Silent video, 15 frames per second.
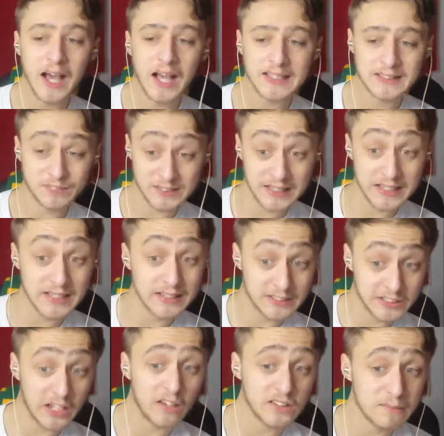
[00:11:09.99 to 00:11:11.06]
As I've seen,
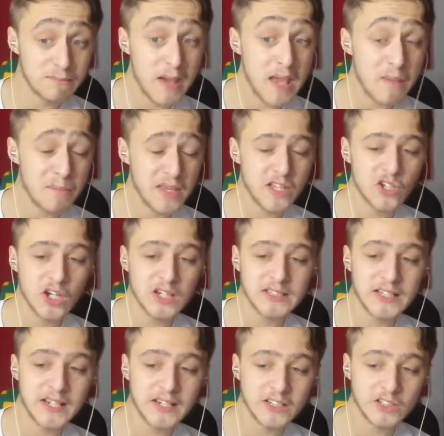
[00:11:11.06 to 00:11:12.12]
Chelsea may be
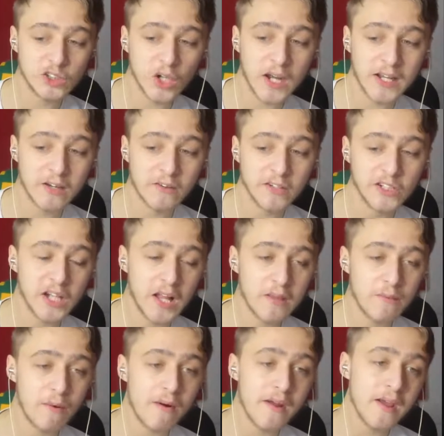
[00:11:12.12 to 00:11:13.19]
interested in a striker in
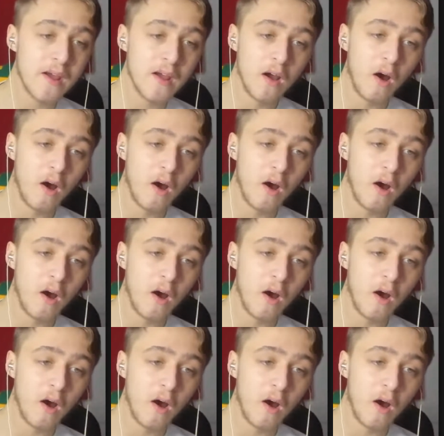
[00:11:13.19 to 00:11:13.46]
January,